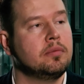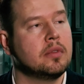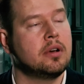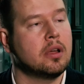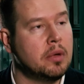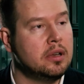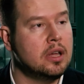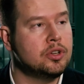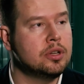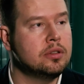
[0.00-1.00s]

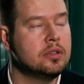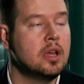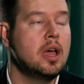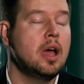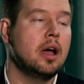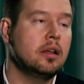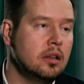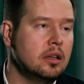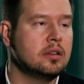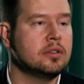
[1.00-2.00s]
recommendations,
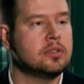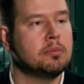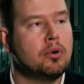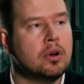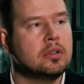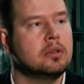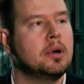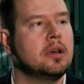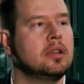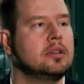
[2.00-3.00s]
and it is supported
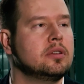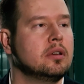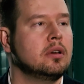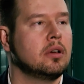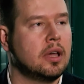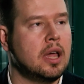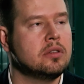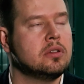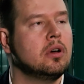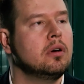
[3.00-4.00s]
by the
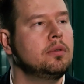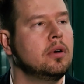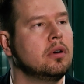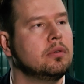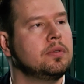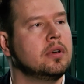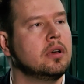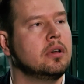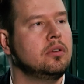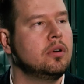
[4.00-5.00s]
case law of
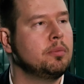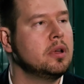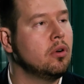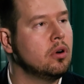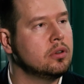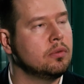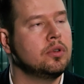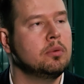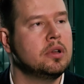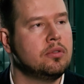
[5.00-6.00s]
European Court of
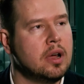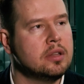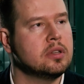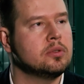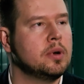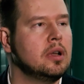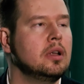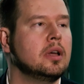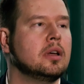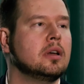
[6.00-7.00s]
Human Rights as
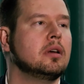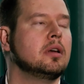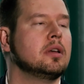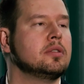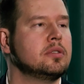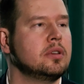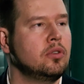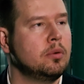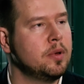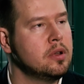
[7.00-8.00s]
well as the
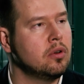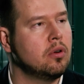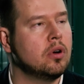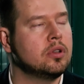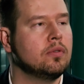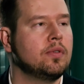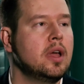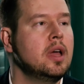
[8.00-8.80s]
European Court of